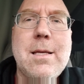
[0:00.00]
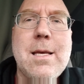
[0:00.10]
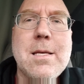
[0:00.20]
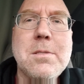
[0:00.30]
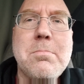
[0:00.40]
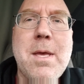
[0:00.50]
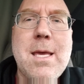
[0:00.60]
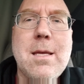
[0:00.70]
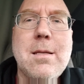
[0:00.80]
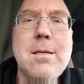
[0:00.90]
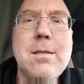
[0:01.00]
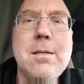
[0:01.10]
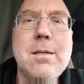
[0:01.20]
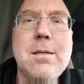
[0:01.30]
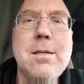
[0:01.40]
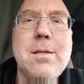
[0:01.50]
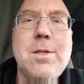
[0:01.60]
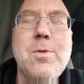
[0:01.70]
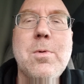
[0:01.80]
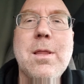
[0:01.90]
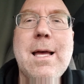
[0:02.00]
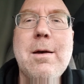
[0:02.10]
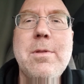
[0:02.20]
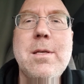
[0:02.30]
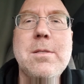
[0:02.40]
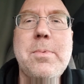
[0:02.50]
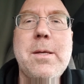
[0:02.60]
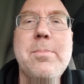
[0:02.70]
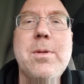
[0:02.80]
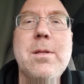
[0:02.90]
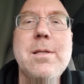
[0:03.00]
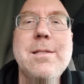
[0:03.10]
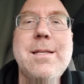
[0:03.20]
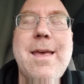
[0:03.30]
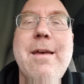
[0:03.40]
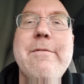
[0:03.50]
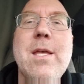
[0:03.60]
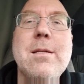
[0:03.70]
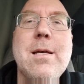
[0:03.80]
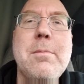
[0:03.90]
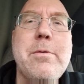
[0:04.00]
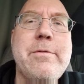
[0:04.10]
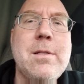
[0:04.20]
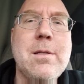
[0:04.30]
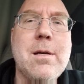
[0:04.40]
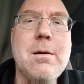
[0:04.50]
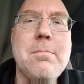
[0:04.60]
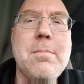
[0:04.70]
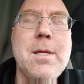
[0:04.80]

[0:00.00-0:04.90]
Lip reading: has made to allow these people to have that type of income.